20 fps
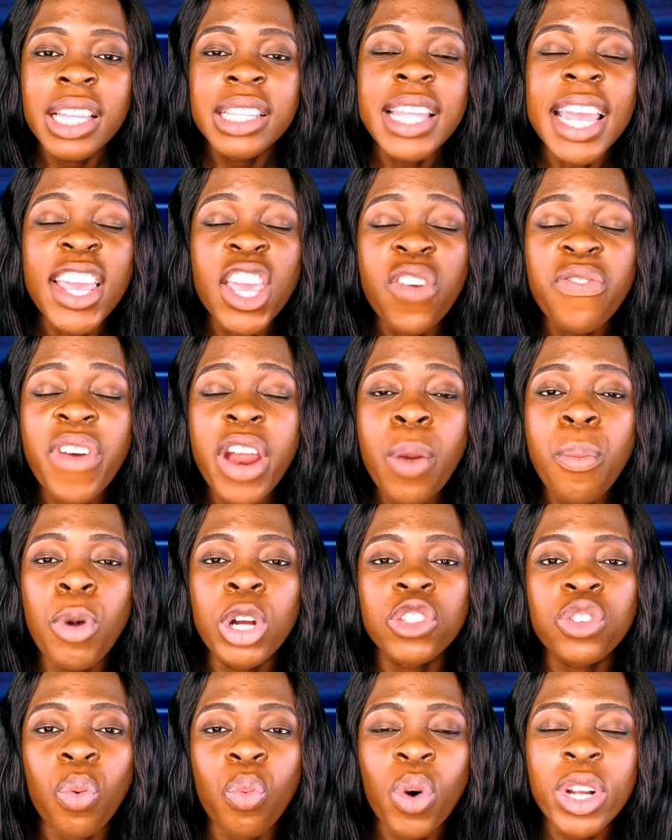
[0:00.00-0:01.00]
thank you very
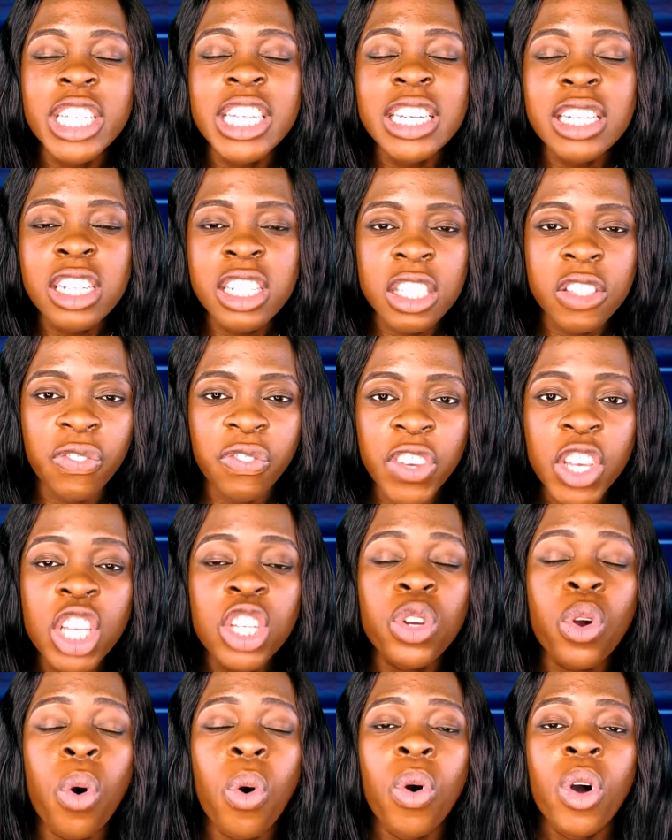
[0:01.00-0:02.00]
much for watching this
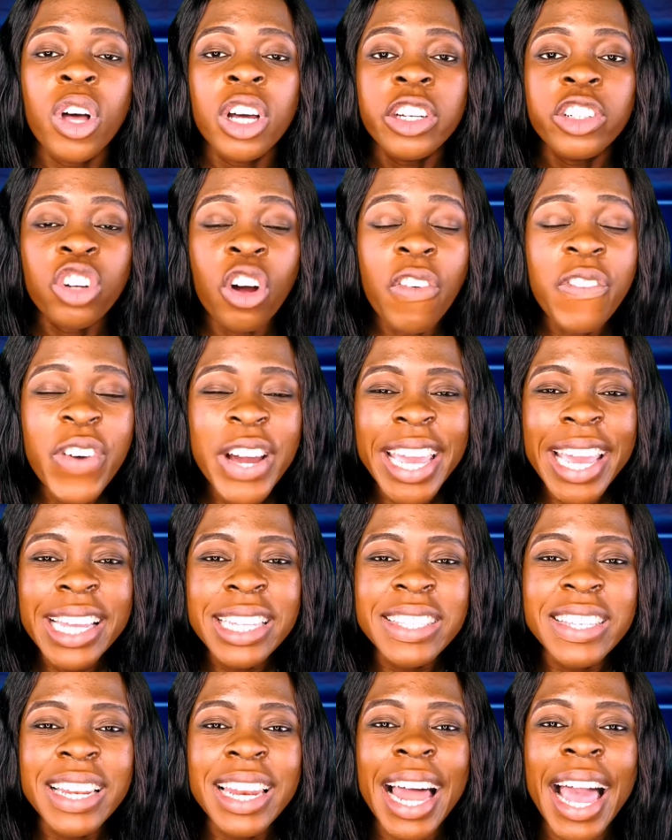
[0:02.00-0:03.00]
video don't
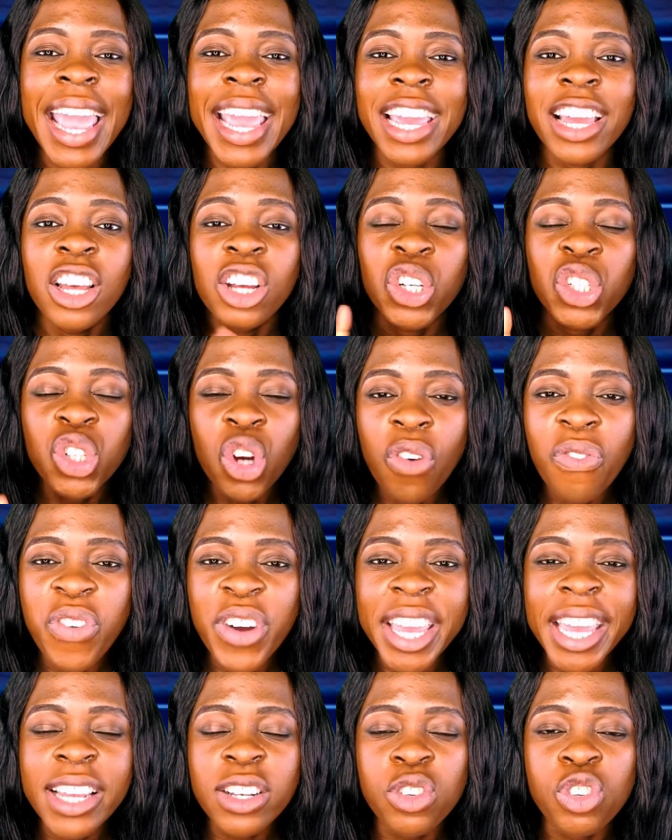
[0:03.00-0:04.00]
forget to like don't
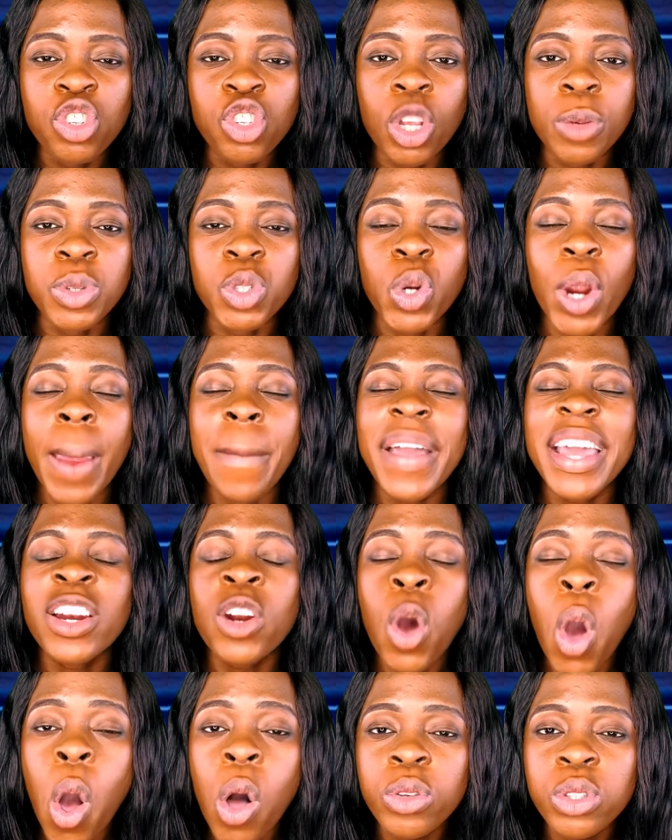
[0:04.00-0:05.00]
forget to subscribe and
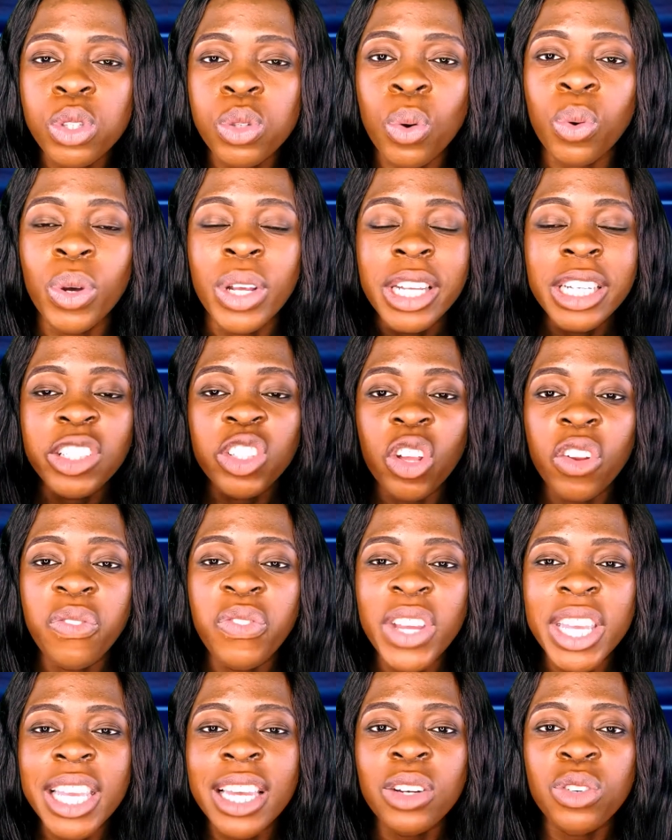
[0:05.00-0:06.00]
also don't
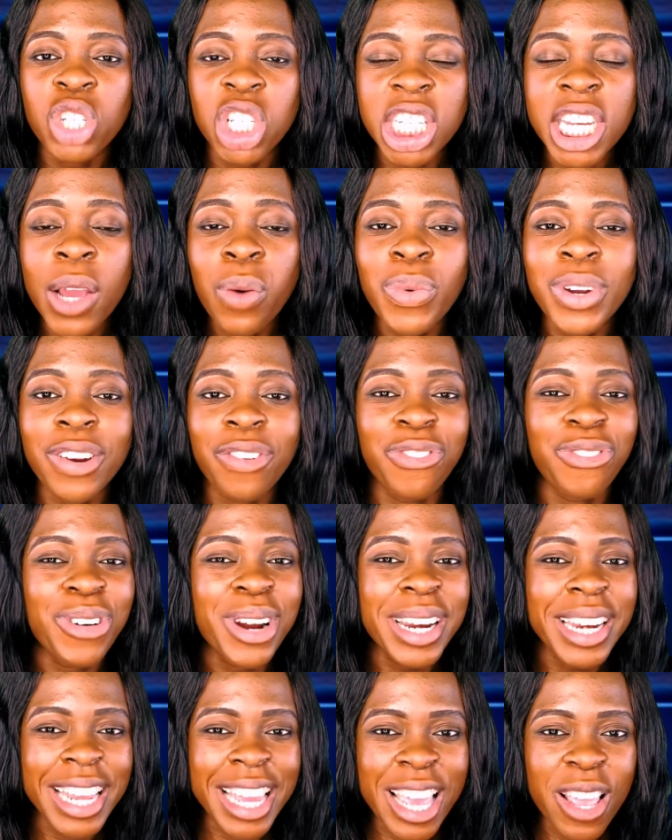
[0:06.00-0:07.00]
forget to share with a
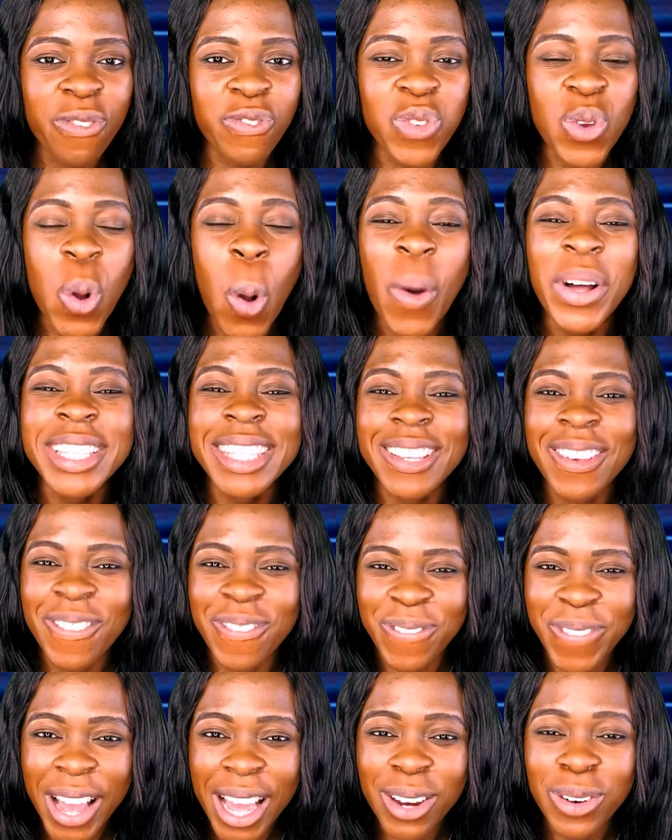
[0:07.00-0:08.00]
friend if you got
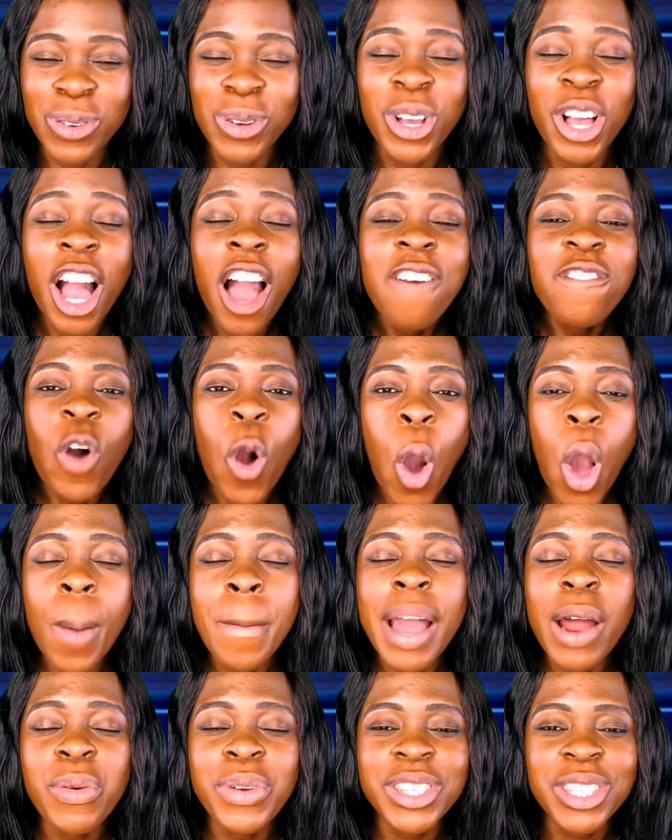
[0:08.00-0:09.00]
value for all
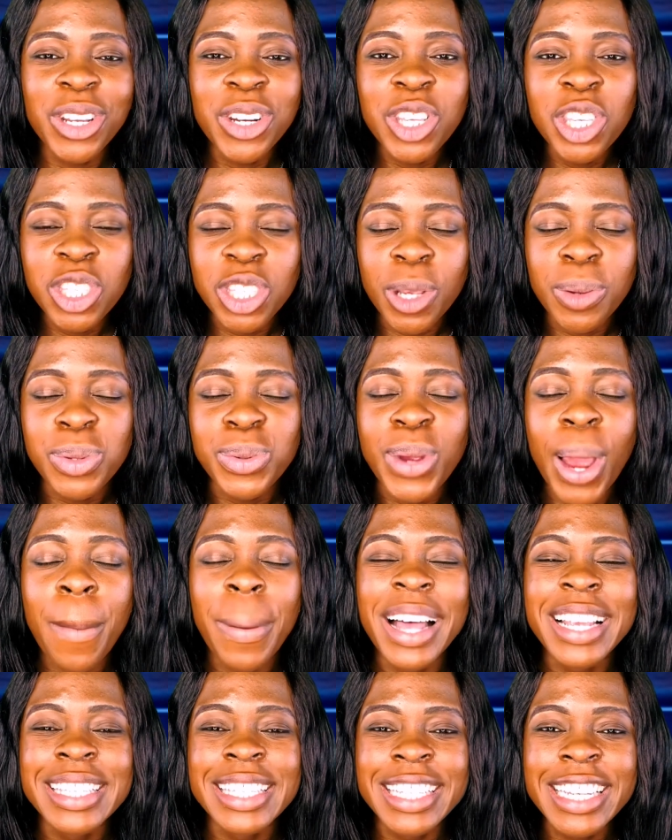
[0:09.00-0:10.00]
my returning
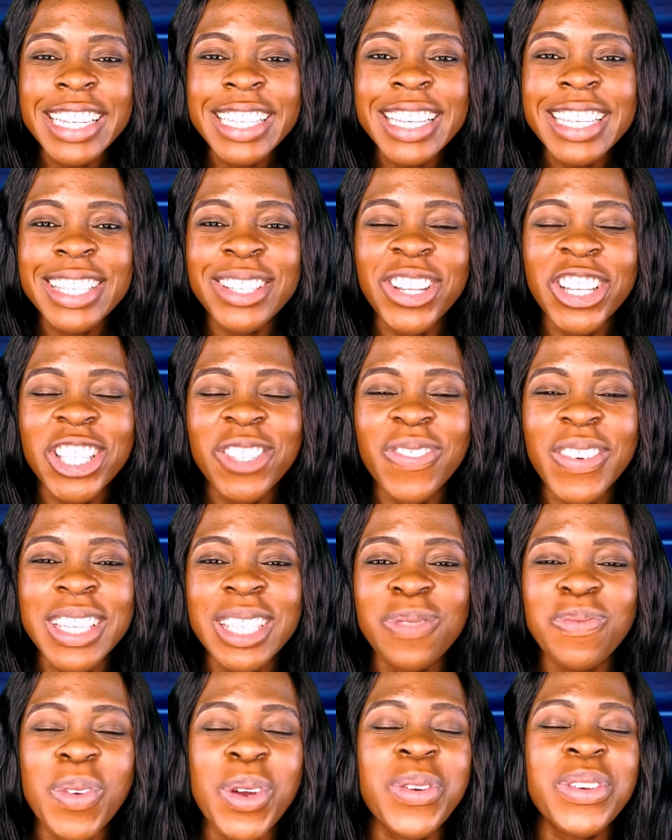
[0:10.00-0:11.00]
subscribers this is not
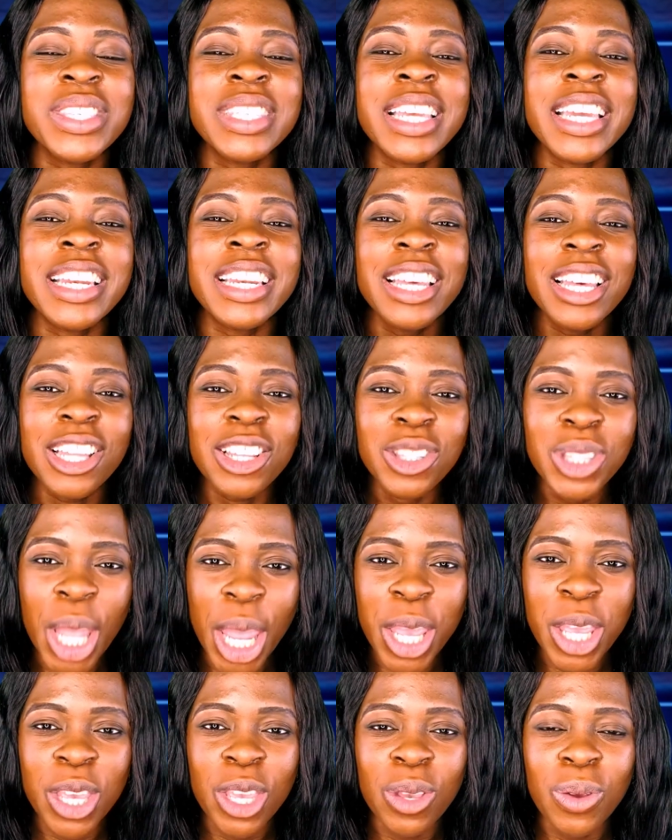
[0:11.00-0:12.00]
miss mary saying
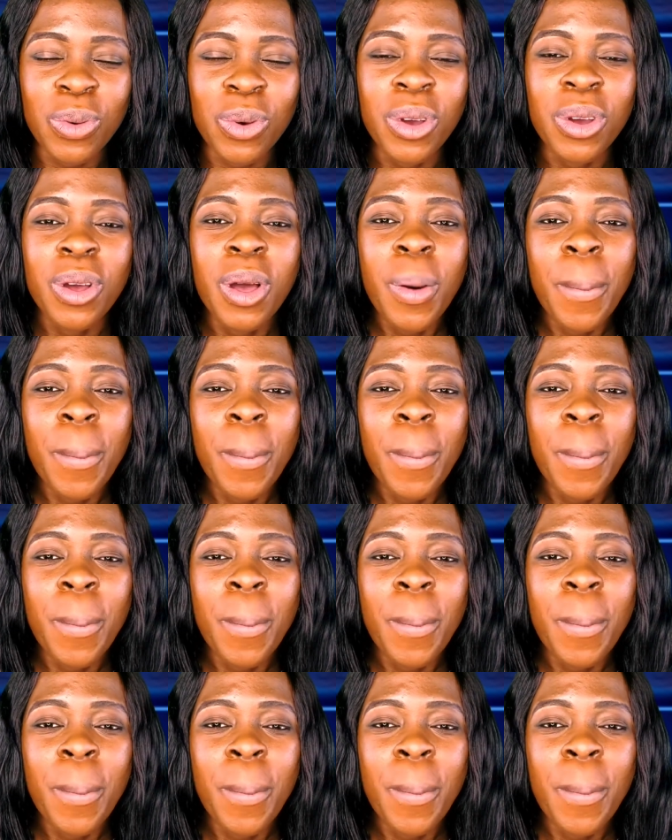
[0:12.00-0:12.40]
Thank you.